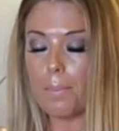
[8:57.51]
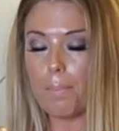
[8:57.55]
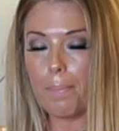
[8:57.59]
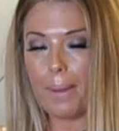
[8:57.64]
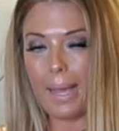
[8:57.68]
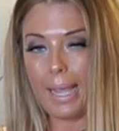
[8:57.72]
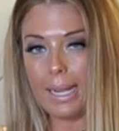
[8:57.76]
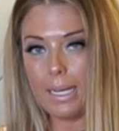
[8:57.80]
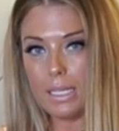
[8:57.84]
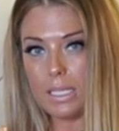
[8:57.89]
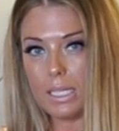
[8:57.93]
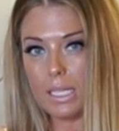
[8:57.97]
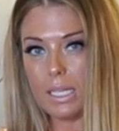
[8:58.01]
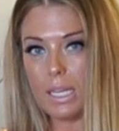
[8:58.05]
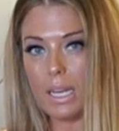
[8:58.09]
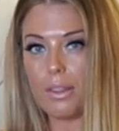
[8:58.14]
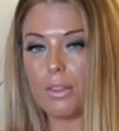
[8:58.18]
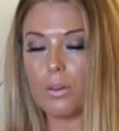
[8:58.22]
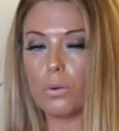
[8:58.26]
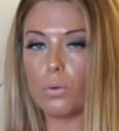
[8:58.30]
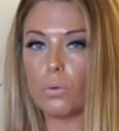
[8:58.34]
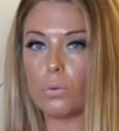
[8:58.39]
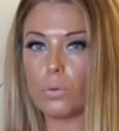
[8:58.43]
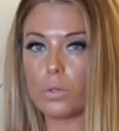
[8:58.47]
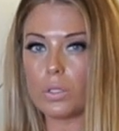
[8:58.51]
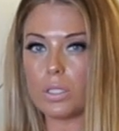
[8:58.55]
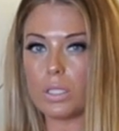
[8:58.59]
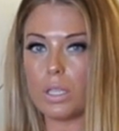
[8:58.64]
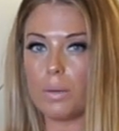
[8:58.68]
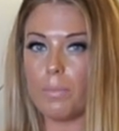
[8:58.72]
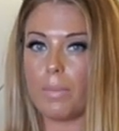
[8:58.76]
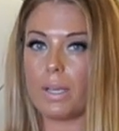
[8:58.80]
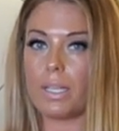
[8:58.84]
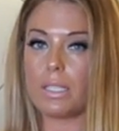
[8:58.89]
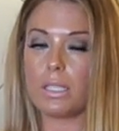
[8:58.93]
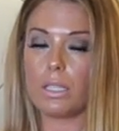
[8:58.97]
Painted leather also
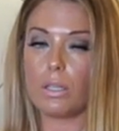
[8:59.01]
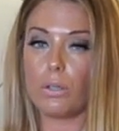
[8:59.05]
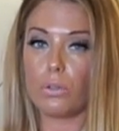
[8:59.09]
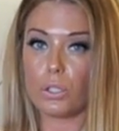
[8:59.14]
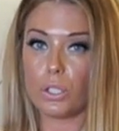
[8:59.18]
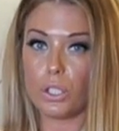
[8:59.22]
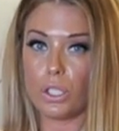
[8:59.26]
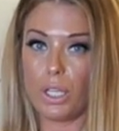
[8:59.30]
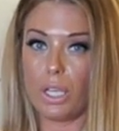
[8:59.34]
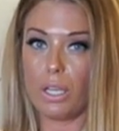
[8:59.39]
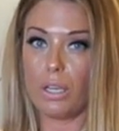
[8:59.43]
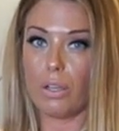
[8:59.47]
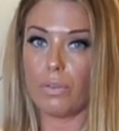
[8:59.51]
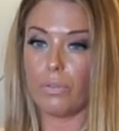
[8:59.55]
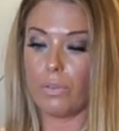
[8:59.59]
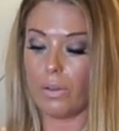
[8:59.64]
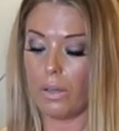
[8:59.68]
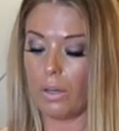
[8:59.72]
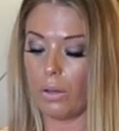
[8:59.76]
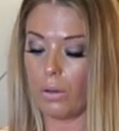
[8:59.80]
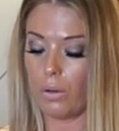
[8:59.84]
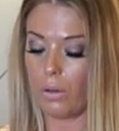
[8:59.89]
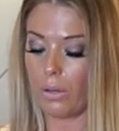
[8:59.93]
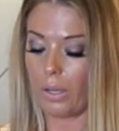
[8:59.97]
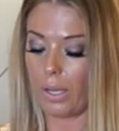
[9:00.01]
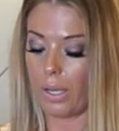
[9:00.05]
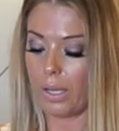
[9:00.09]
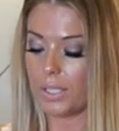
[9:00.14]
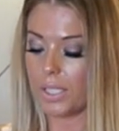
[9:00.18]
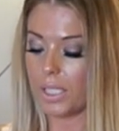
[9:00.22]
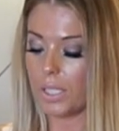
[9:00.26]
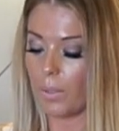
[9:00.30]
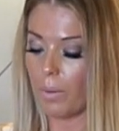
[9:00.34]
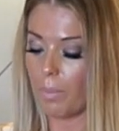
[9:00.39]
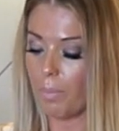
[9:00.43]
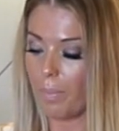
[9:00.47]
makes it look chicer for longer.
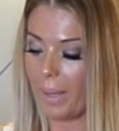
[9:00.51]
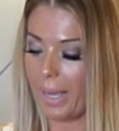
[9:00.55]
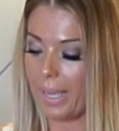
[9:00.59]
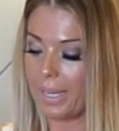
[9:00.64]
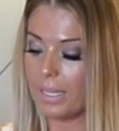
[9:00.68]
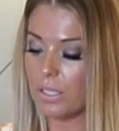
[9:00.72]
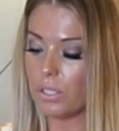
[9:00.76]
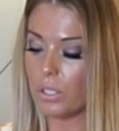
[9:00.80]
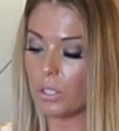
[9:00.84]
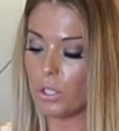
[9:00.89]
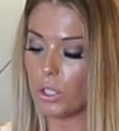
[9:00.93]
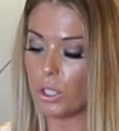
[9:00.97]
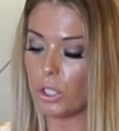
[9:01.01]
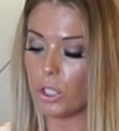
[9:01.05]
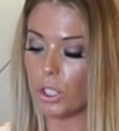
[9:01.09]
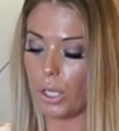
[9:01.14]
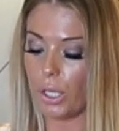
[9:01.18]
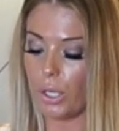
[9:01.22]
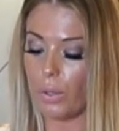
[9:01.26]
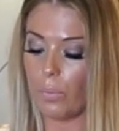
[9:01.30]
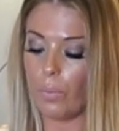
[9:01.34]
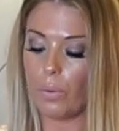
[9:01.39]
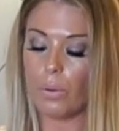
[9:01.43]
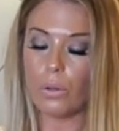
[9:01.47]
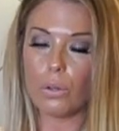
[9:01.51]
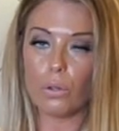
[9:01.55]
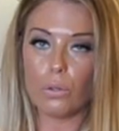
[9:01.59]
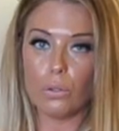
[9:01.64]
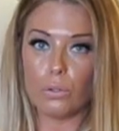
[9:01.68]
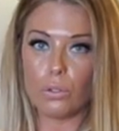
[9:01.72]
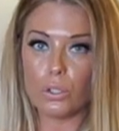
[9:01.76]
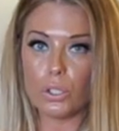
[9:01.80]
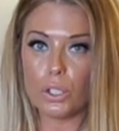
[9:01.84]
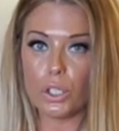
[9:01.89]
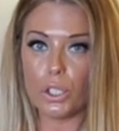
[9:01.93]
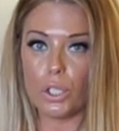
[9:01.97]
So a painted shoe,
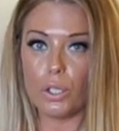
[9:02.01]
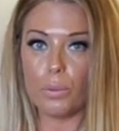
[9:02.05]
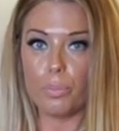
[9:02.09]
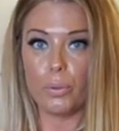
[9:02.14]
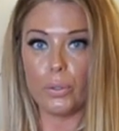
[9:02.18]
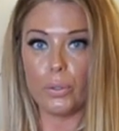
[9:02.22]
court shoe,